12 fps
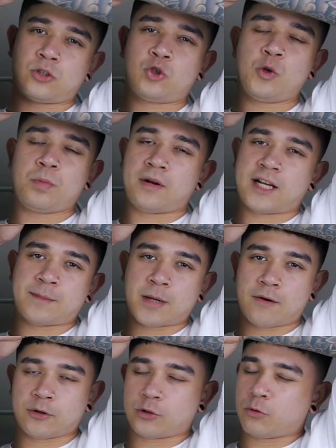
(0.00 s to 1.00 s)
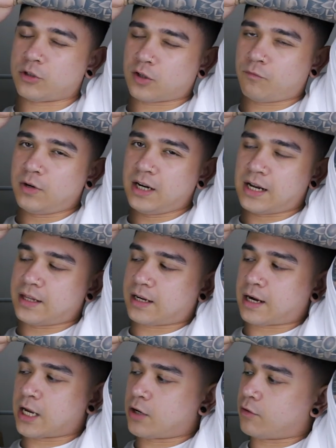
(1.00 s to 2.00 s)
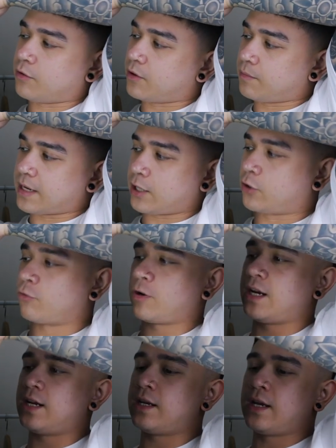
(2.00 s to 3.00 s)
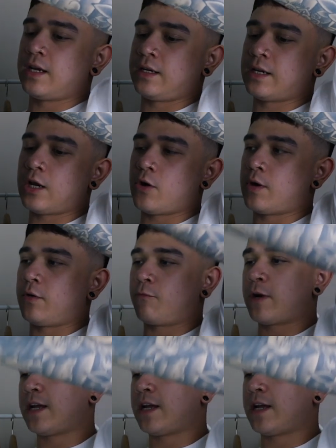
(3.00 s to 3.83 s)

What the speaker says: Super nice pair of shorts. I really like the color on them. They're green, yellow, and